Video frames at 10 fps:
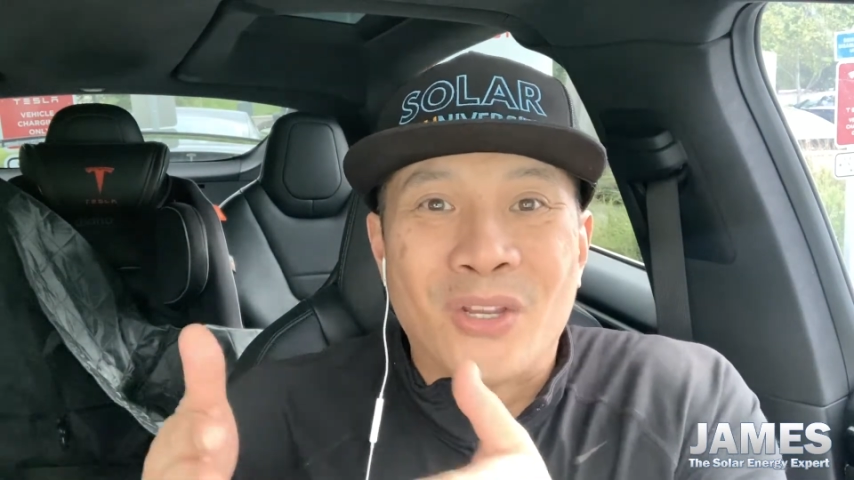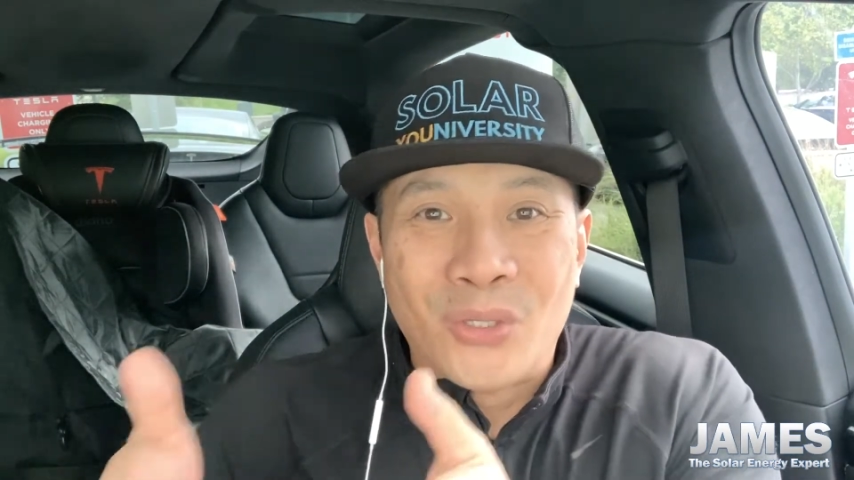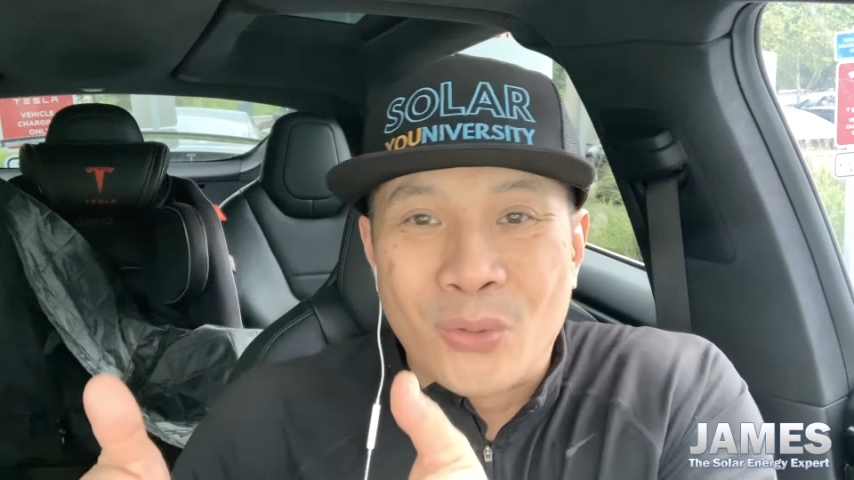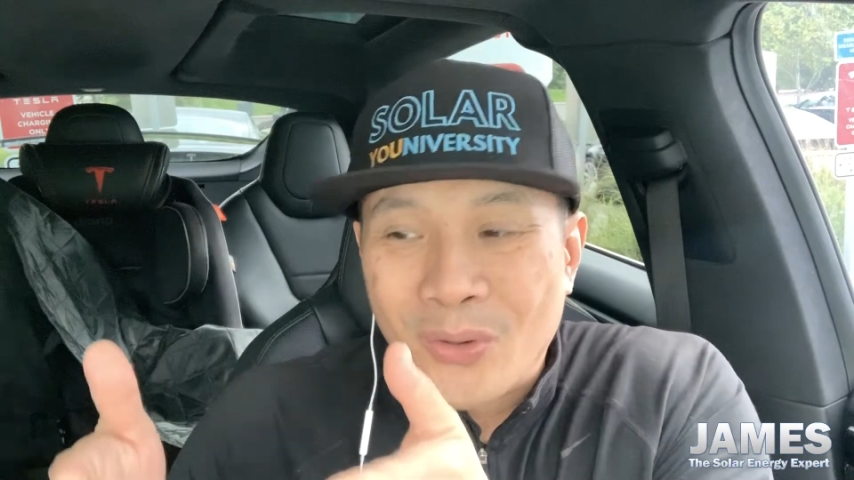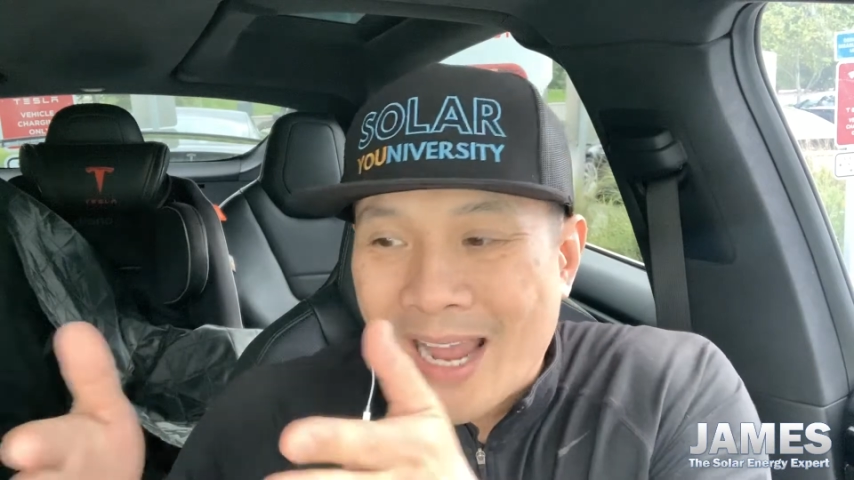
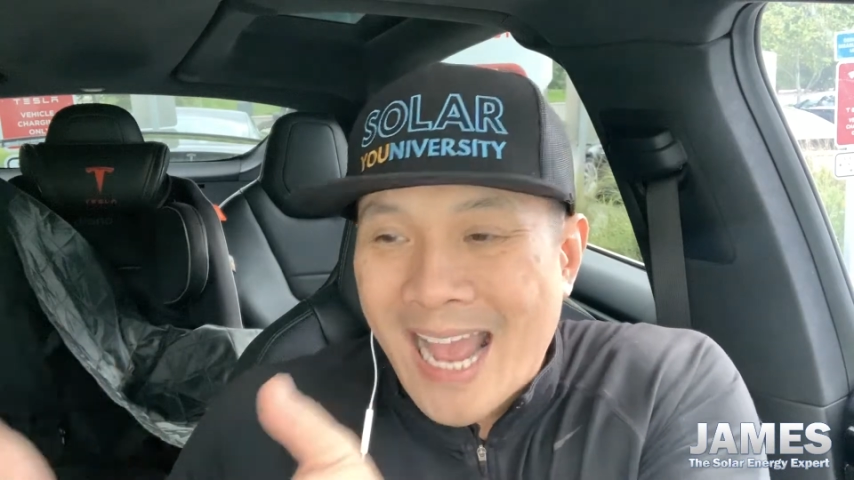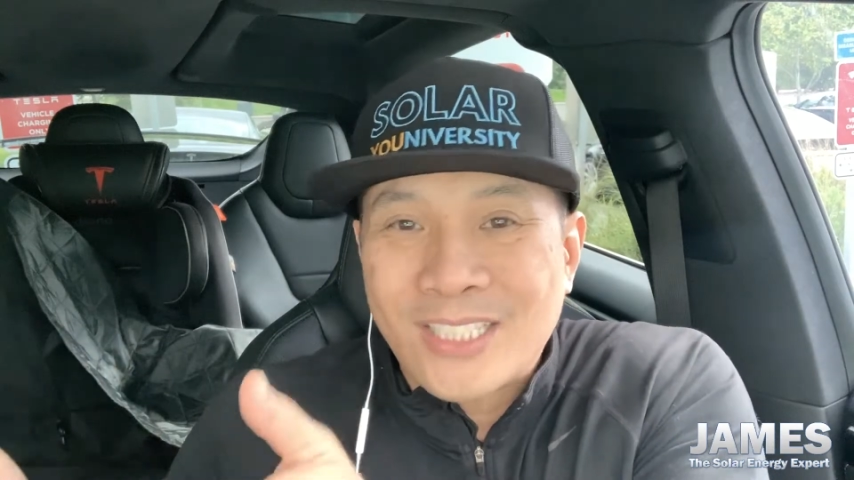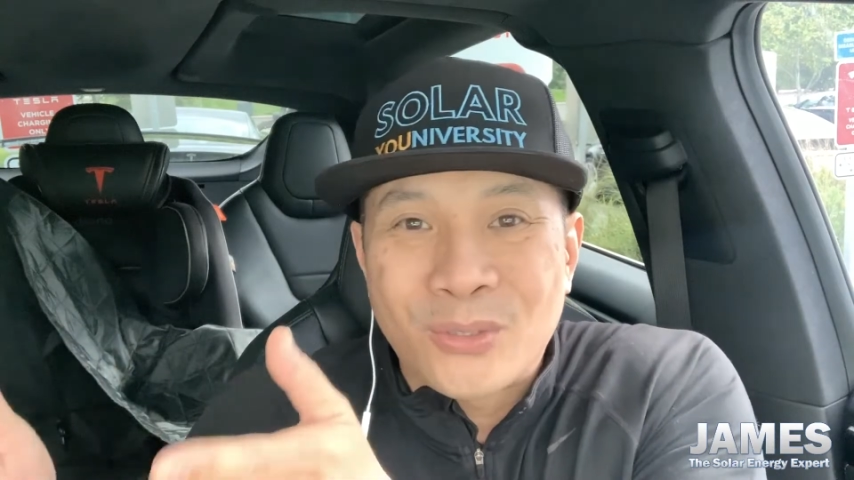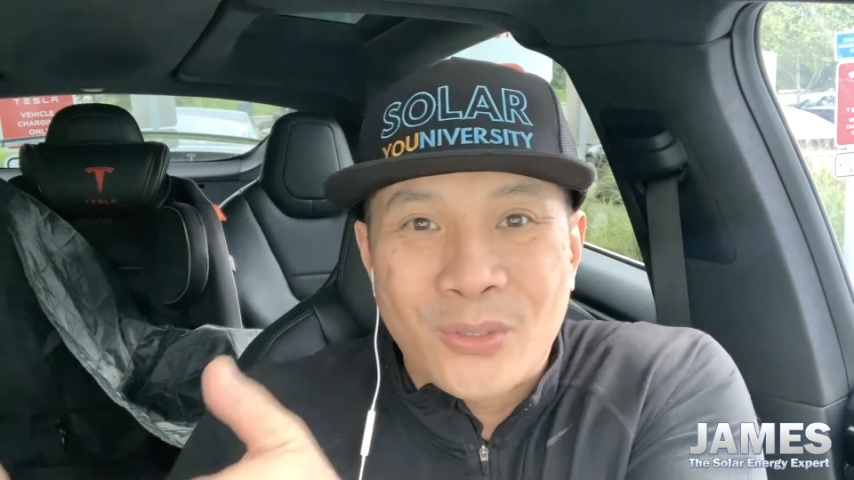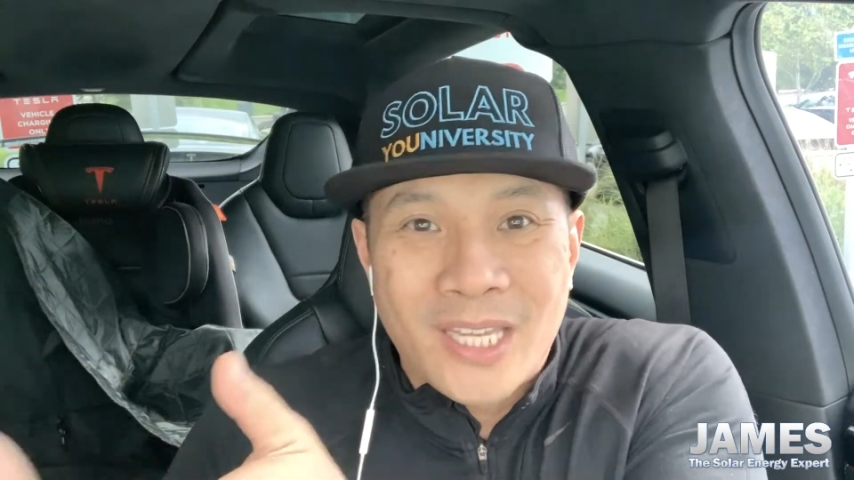your
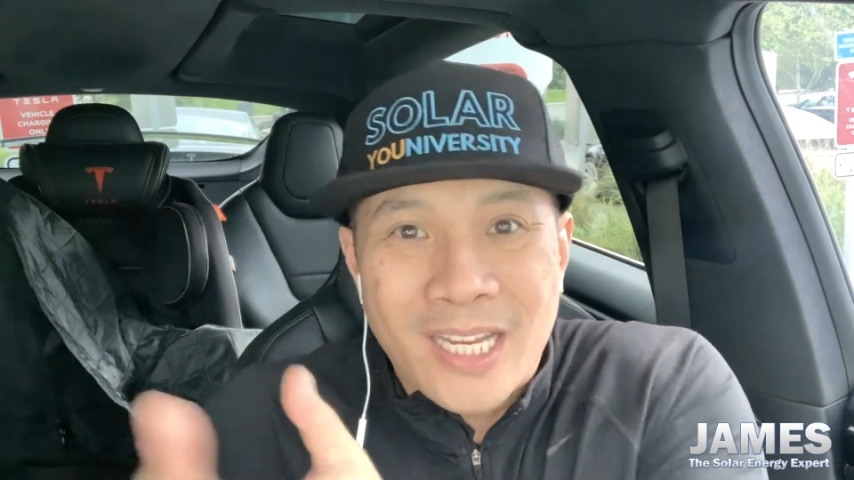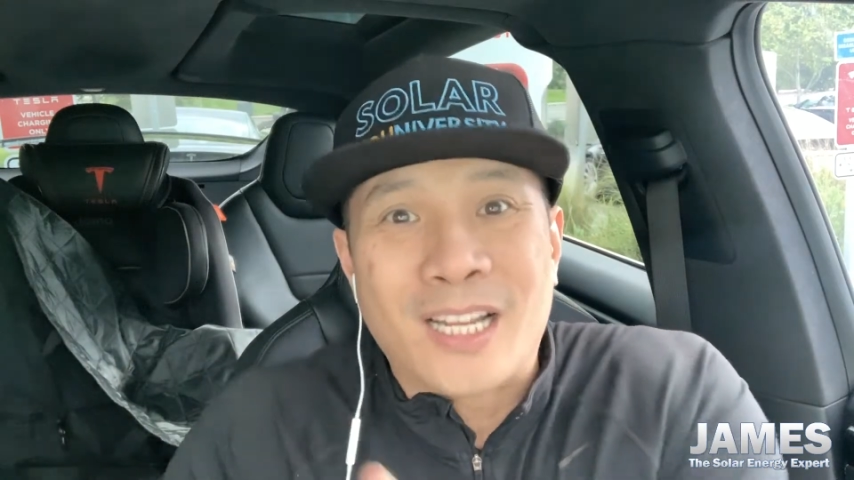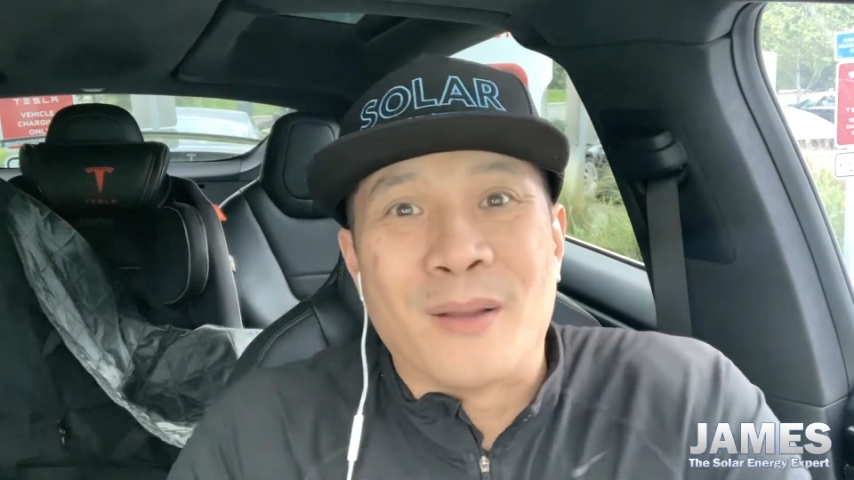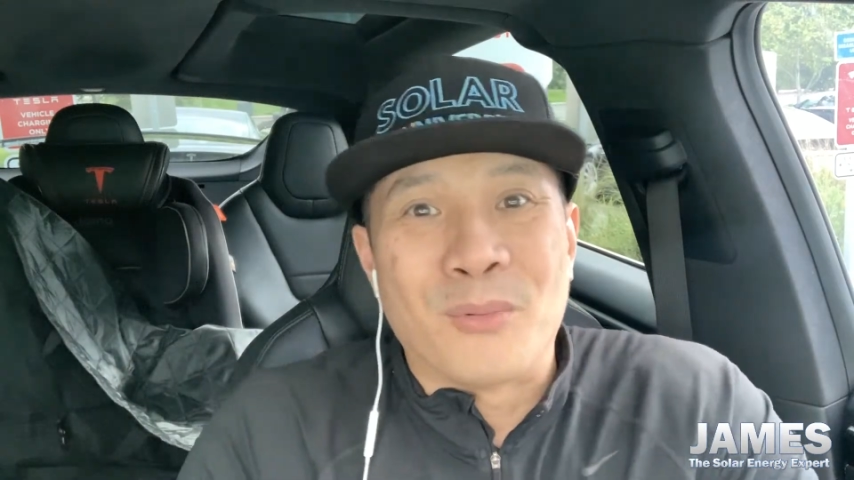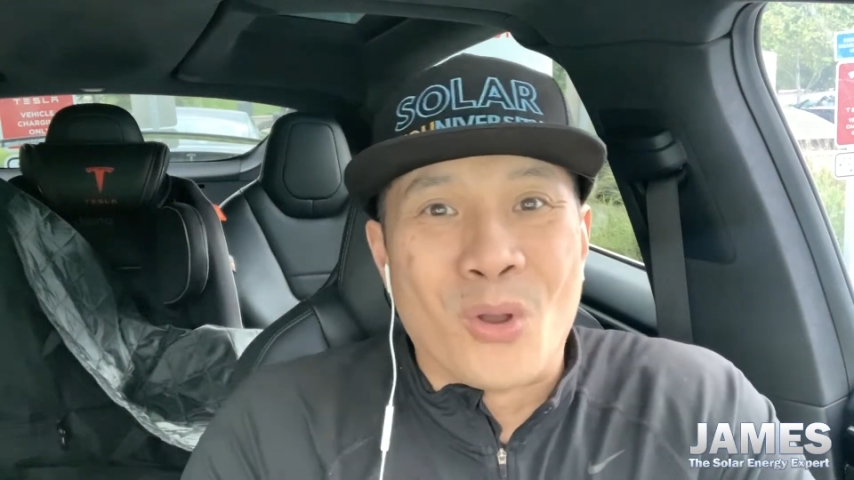actual
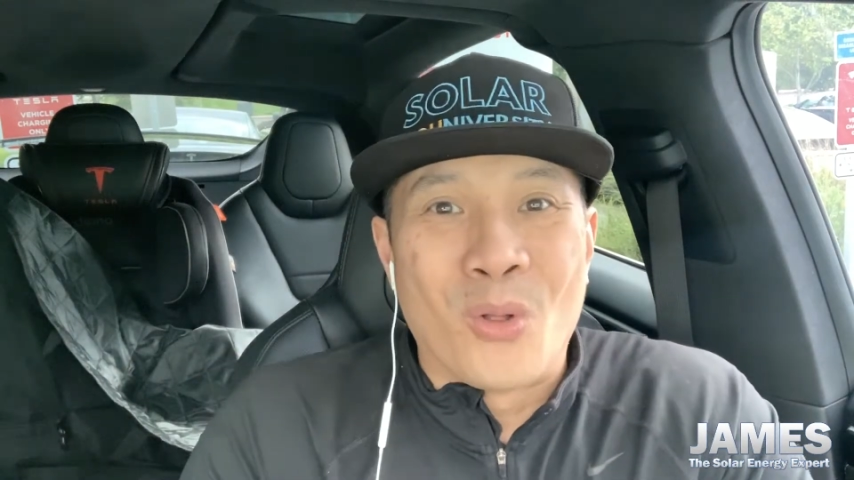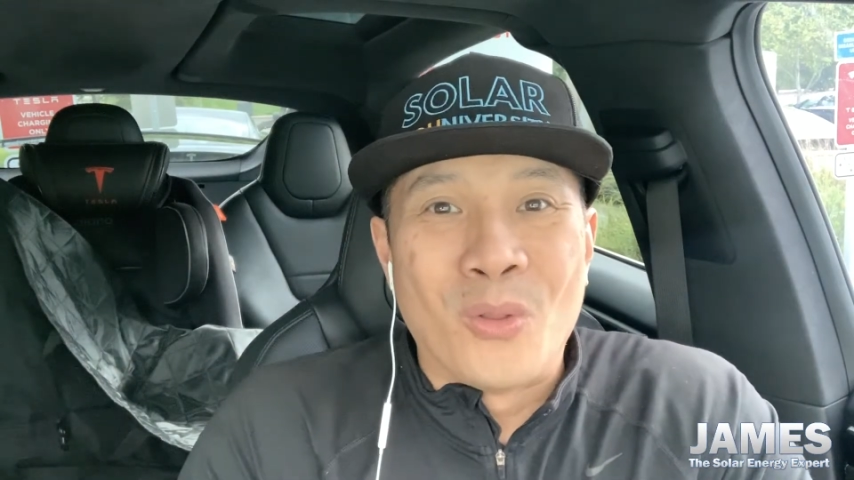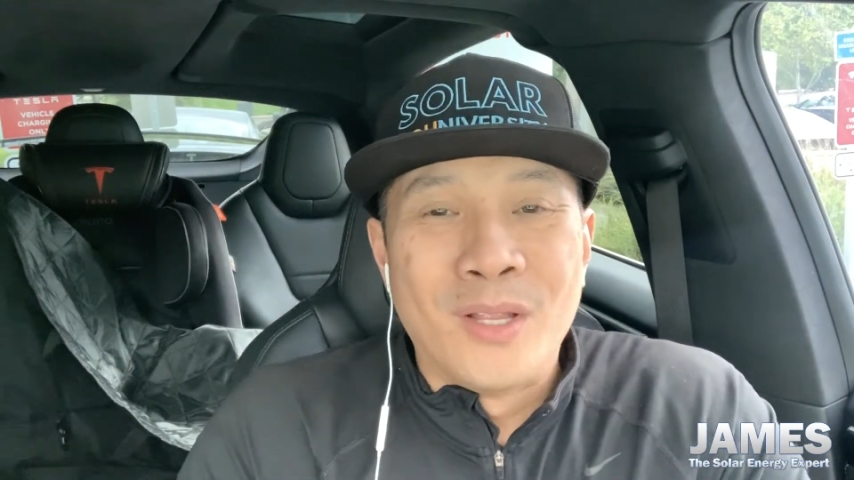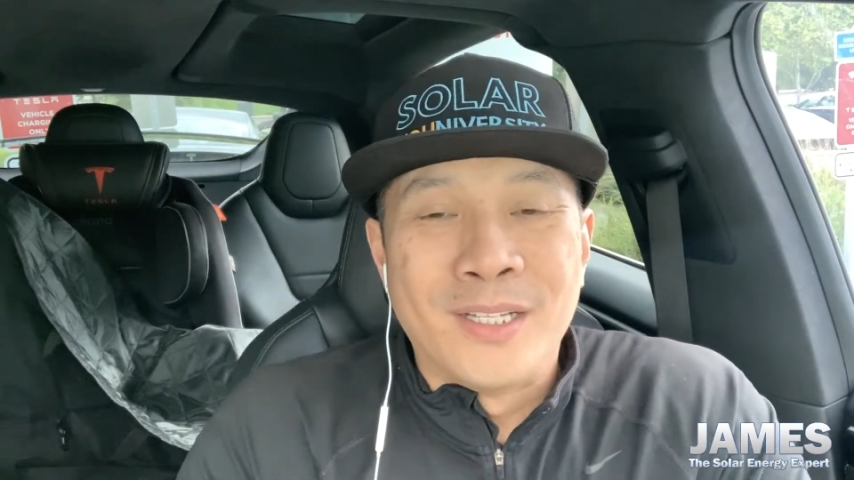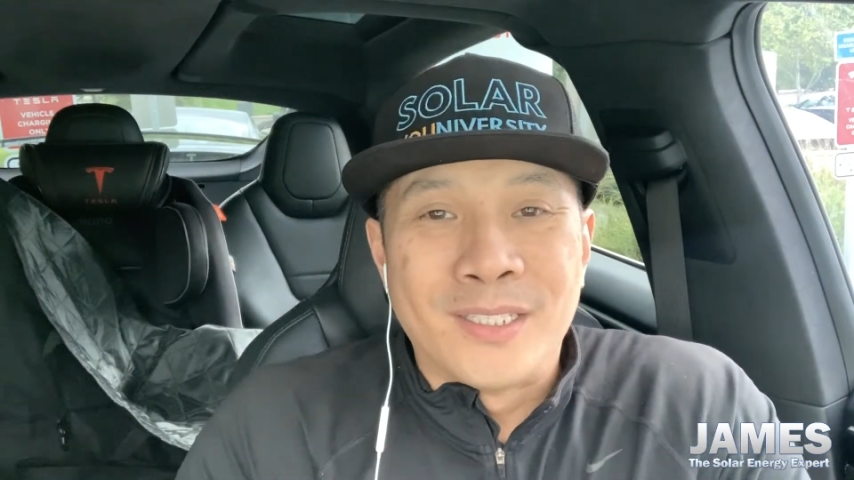income goal.